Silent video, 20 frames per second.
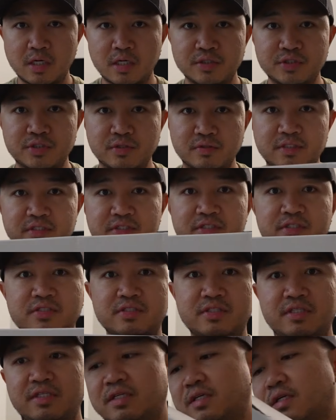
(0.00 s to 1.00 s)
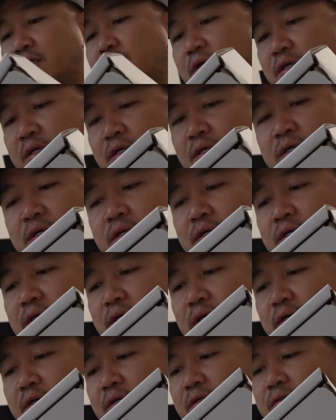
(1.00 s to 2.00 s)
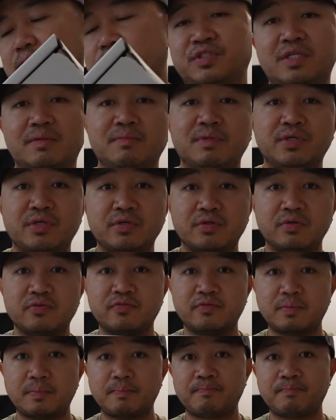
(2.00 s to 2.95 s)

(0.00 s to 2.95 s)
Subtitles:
So this is the Simucube